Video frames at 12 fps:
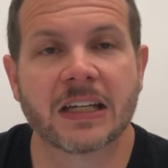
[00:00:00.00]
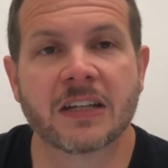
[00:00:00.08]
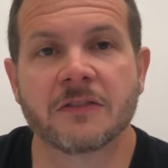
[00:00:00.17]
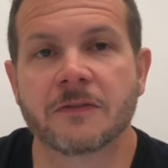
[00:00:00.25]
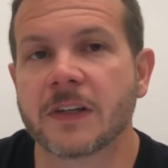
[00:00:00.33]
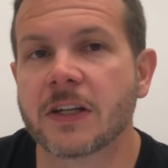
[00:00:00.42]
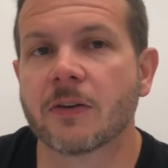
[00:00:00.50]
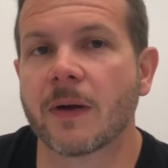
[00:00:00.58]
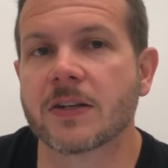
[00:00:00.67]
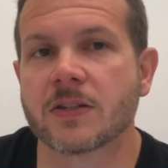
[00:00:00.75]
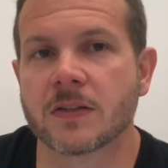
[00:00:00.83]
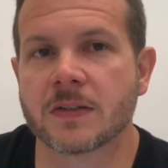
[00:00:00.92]

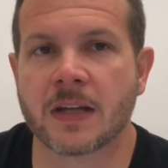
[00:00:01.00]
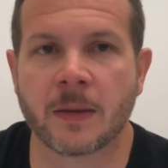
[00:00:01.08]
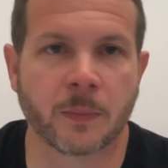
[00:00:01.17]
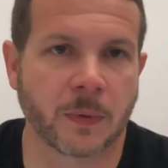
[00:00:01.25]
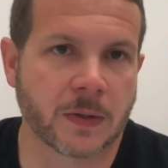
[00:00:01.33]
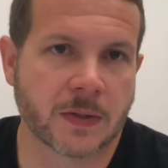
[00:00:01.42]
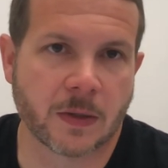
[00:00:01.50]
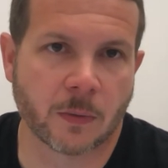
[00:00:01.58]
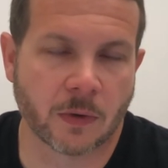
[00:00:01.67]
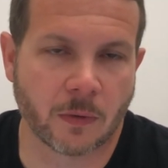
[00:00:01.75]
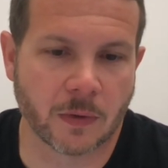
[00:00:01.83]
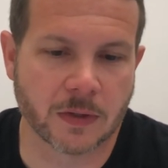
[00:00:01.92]
configuration templates
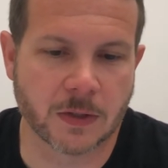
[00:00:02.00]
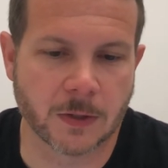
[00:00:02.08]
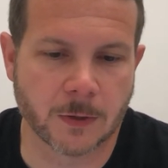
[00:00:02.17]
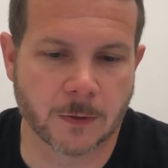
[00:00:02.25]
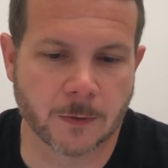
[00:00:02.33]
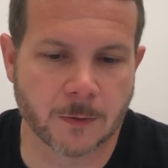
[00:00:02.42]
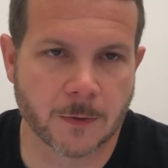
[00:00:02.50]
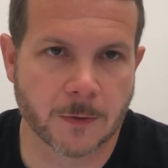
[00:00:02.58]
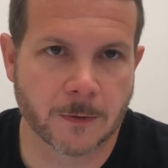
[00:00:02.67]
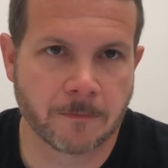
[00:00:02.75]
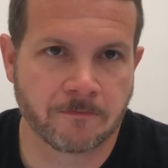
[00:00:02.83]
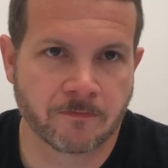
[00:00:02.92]
that we're going to use.